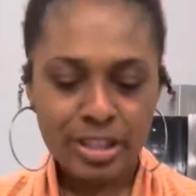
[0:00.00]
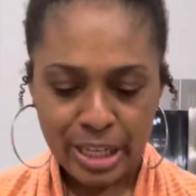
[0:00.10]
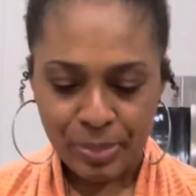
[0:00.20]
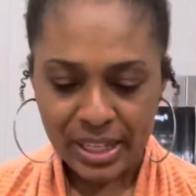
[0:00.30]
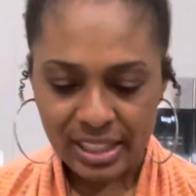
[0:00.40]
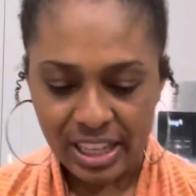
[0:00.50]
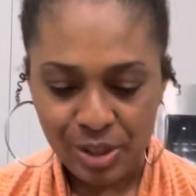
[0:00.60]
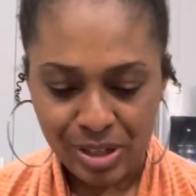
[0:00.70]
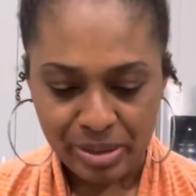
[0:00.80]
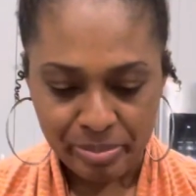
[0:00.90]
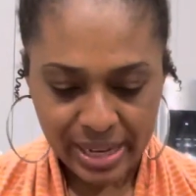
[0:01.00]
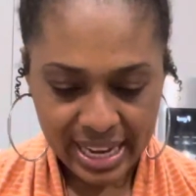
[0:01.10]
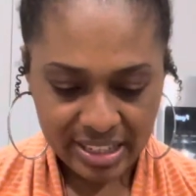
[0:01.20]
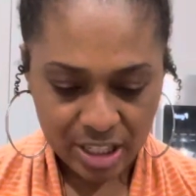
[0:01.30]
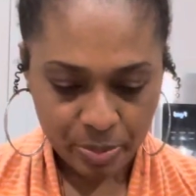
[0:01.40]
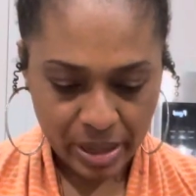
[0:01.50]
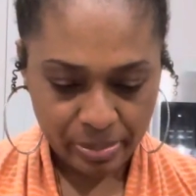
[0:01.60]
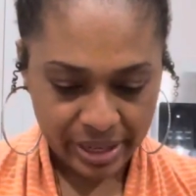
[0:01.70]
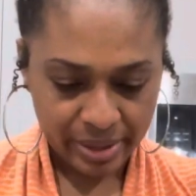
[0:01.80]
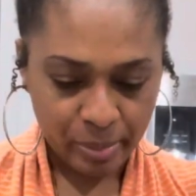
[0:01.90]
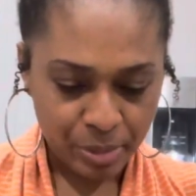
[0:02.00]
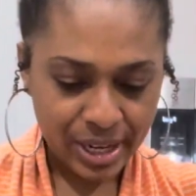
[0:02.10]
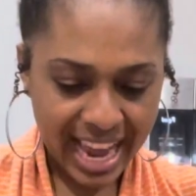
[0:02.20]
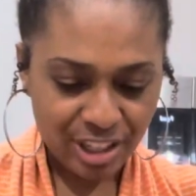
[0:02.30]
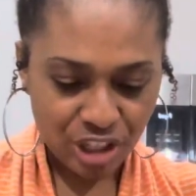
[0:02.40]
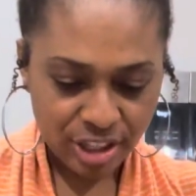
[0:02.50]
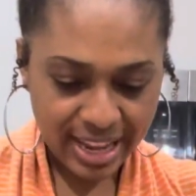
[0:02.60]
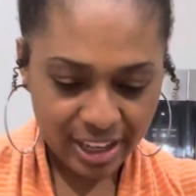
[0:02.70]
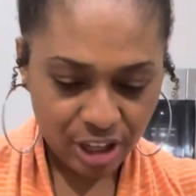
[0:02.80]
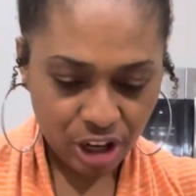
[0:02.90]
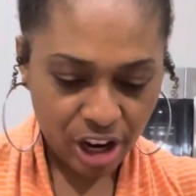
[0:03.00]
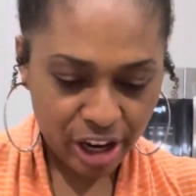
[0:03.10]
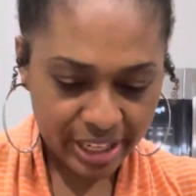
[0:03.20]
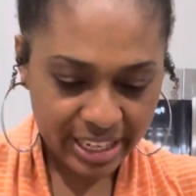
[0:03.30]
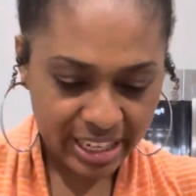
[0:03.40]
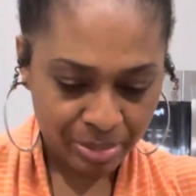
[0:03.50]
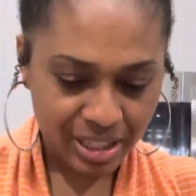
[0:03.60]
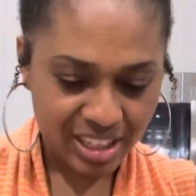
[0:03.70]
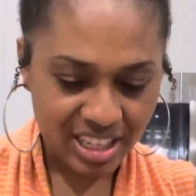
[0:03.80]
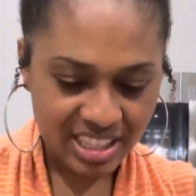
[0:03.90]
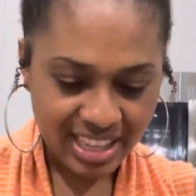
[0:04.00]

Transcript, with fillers: Typically, you can blend this pepper, but I just like cutting it because